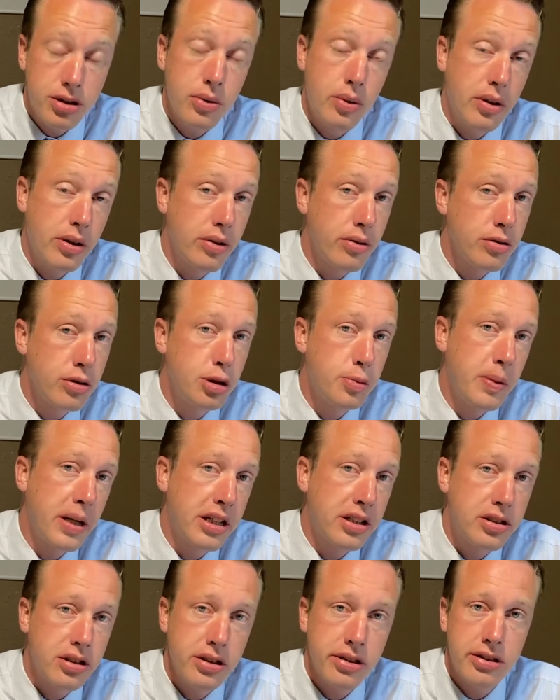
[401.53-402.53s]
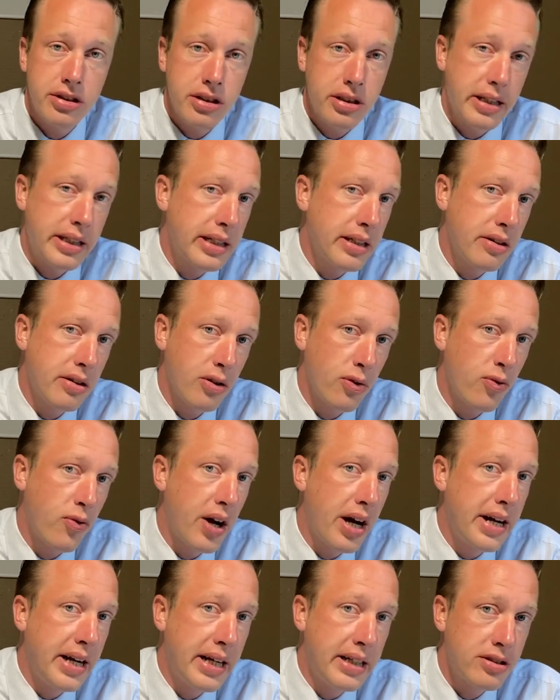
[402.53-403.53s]
doing their inspections and getting their
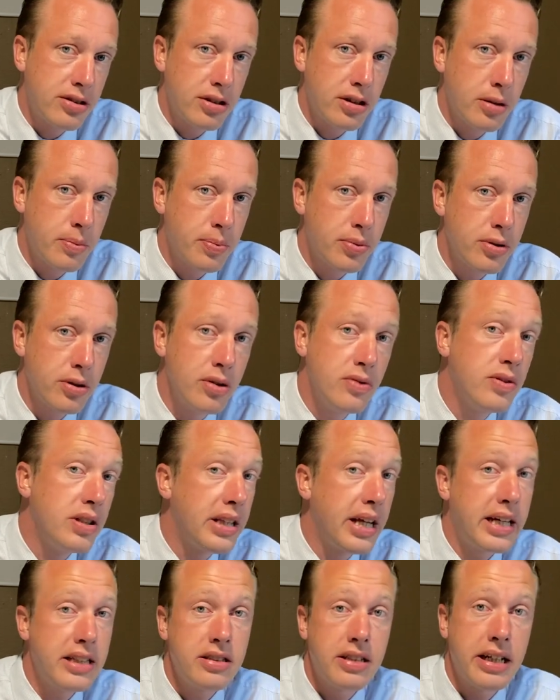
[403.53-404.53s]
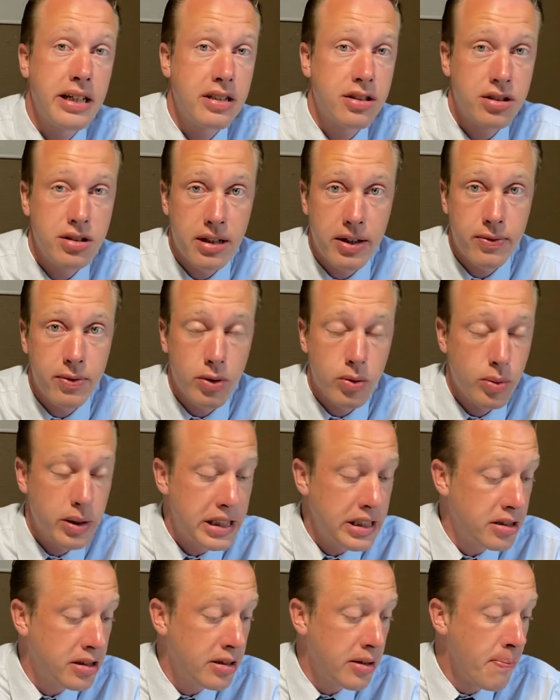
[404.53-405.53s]
financing approved, and that takes several
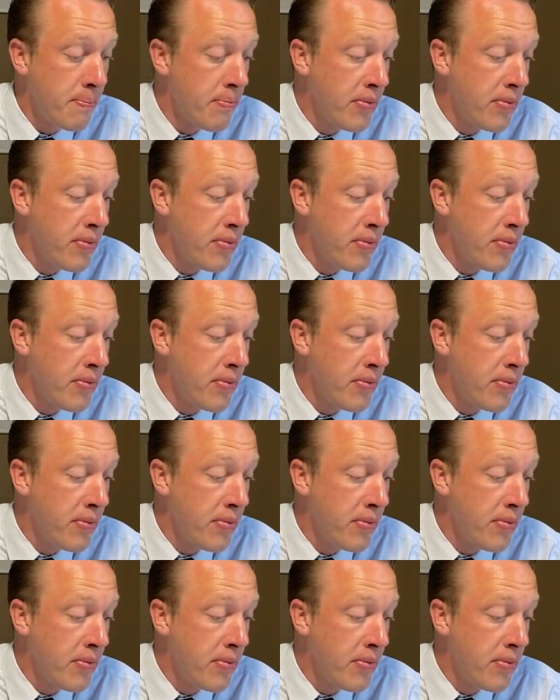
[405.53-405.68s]
weeks,